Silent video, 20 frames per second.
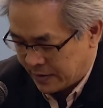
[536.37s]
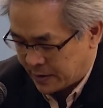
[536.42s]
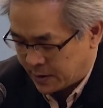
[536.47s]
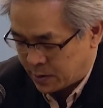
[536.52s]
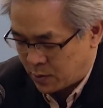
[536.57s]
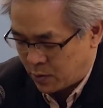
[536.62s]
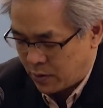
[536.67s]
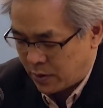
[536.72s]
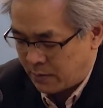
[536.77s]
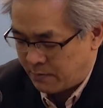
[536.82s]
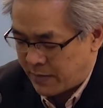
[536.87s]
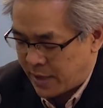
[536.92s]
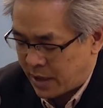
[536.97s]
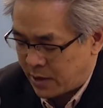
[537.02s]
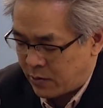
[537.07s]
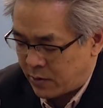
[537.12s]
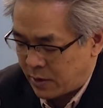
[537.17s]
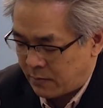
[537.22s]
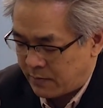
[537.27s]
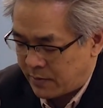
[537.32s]
the story
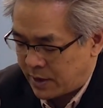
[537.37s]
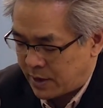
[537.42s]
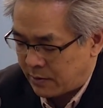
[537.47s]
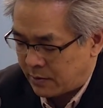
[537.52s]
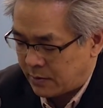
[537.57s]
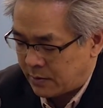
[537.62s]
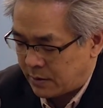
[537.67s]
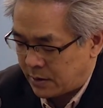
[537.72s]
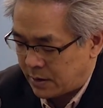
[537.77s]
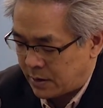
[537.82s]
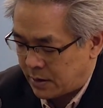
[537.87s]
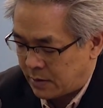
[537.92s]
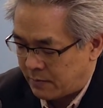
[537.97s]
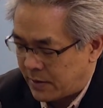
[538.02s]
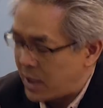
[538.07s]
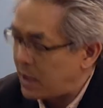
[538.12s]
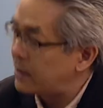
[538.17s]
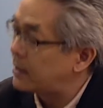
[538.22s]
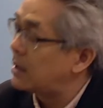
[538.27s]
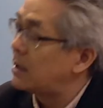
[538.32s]
background about, uh,
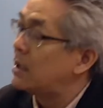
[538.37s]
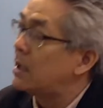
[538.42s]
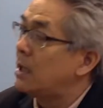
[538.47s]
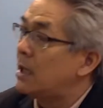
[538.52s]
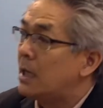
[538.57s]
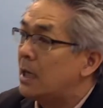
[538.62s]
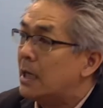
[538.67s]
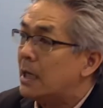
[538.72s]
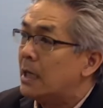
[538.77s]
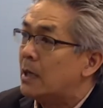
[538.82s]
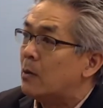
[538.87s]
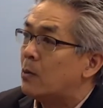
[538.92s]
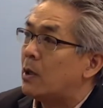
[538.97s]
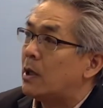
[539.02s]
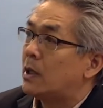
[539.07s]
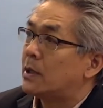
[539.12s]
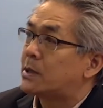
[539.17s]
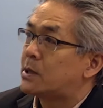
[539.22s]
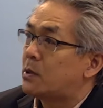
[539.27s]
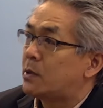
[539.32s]
behind that
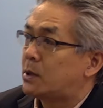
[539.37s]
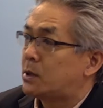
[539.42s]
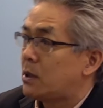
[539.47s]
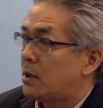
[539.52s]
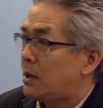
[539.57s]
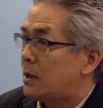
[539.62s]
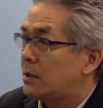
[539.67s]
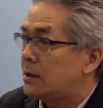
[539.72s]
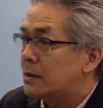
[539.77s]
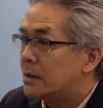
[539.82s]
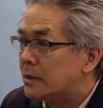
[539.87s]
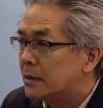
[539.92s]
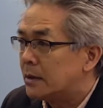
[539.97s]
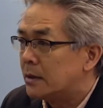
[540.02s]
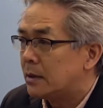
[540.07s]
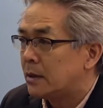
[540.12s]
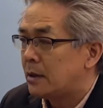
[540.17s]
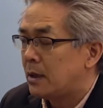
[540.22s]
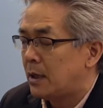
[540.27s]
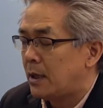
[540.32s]
well so charles
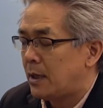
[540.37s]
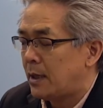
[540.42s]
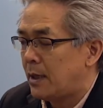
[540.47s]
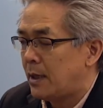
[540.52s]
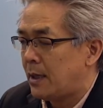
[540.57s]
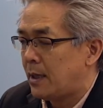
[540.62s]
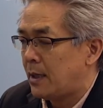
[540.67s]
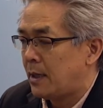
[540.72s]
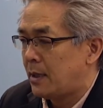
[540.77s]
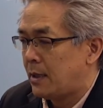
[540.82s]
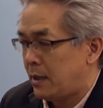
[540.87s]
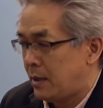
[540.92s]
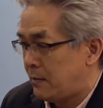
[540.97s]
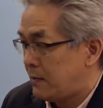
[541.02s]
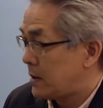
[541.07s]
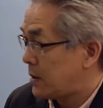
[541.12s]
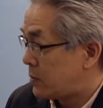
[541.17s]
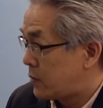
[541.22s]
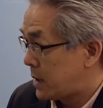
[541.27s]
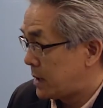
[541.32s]
uh, live
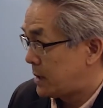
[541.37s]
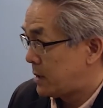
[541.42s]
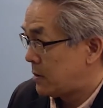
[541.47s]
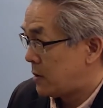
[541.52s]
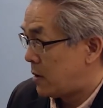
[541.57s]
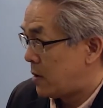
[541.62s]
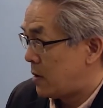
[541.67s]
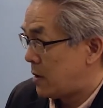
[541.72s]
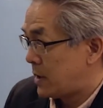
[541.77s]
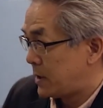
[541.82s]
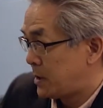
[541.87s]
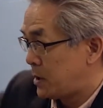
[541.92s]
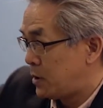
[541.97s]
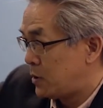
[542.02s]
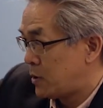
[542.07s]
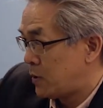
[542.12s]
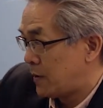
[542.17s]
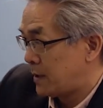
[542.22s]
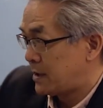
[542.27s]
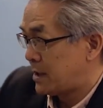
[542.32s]
at Crescent Hall, as you
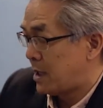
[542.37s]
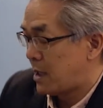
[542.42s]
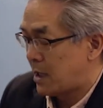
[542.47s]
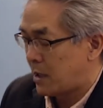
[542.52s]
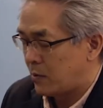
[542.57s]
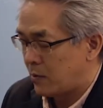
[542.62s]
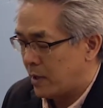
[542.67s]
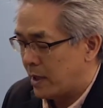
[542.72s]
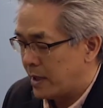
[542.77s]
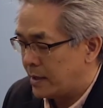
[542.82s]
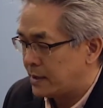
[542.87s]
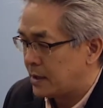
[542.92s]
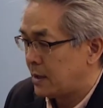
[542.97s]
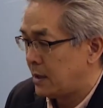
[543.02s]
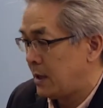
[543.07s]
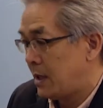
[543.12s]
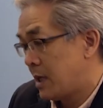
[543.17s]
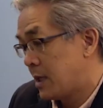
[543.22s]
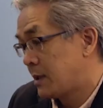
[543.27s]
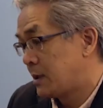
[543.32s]
know, it's a high rise,
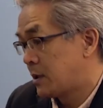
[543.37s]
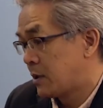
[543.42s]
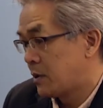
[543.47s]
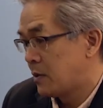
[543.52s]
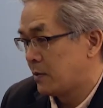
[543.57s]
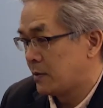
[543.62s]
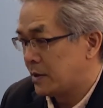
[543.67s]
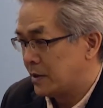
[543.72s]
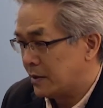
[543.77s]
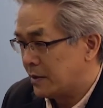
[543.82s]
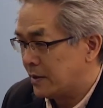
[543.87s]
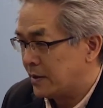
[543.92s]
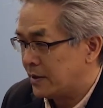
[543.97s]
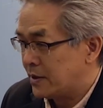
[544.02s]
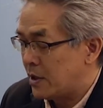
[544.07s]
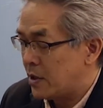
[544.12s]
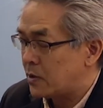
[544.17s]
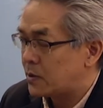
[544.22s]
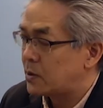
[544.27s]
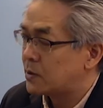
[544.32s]
and he has to go to a
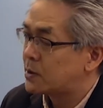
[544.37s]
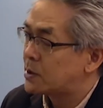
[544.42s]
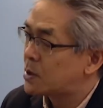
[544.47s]
doctor.